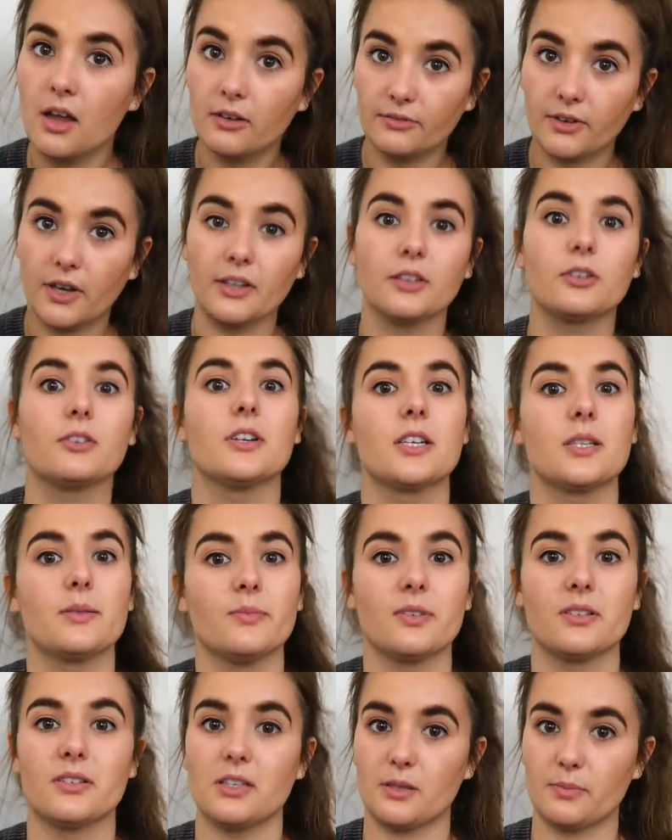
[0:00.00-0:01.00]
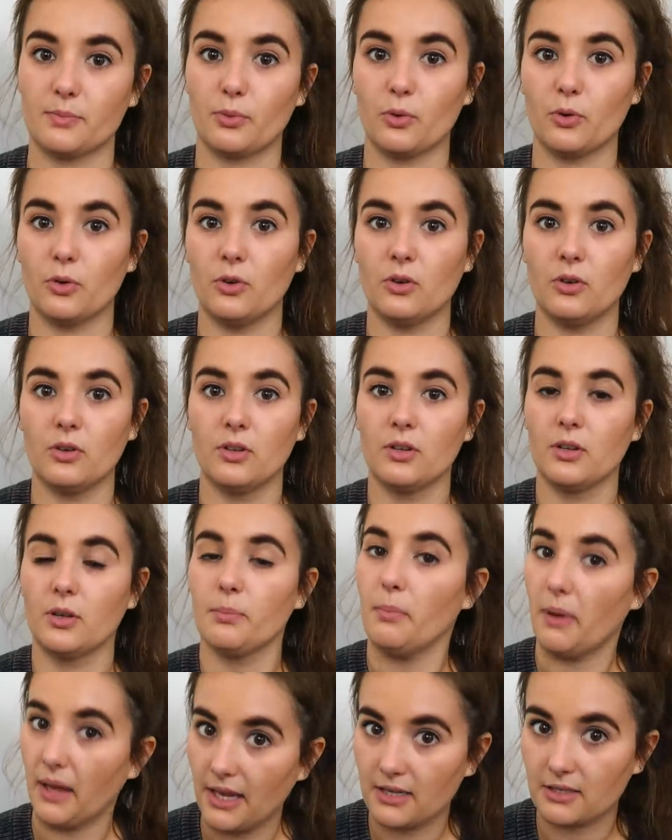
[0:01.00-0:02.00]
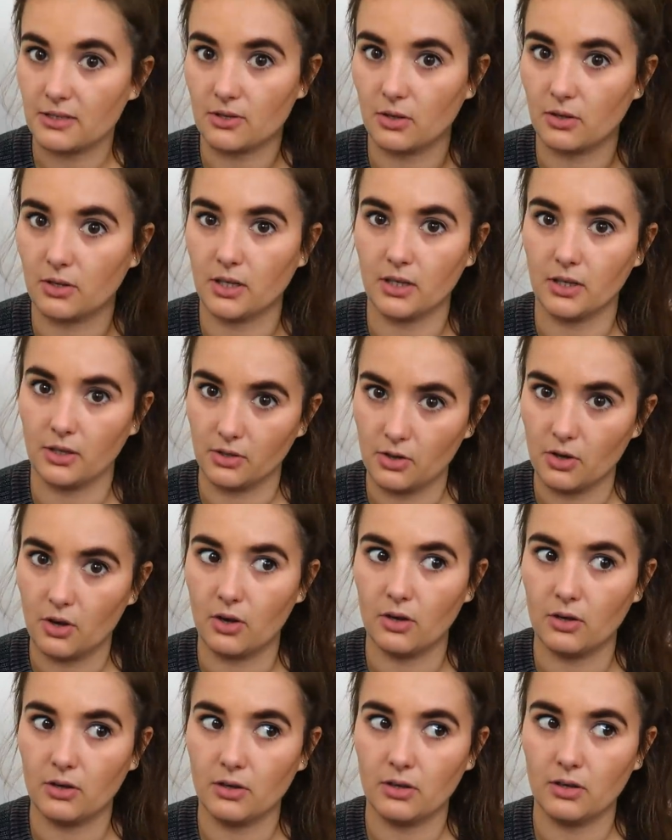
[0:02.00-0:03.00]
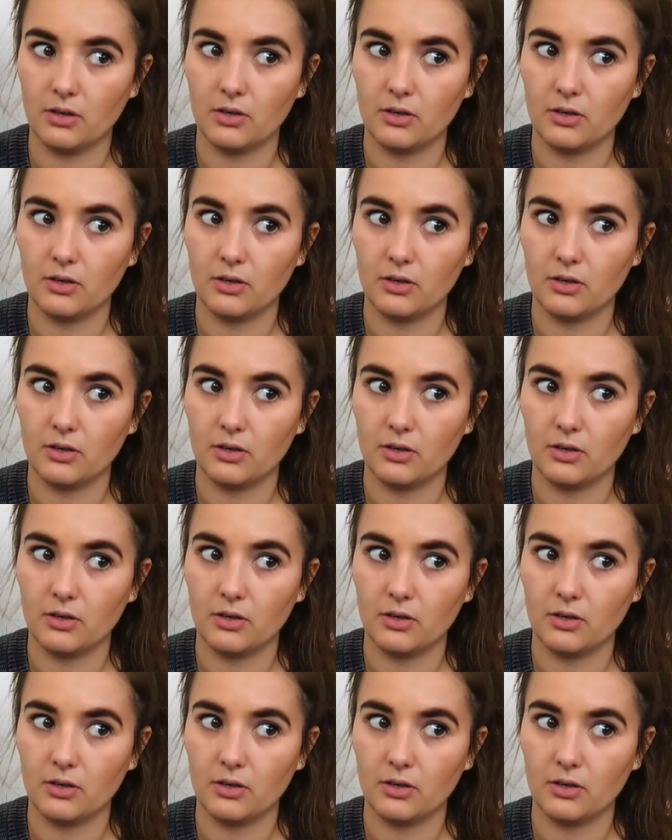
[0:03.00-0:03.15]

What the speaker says: Father Christmas has brought P a stocking and not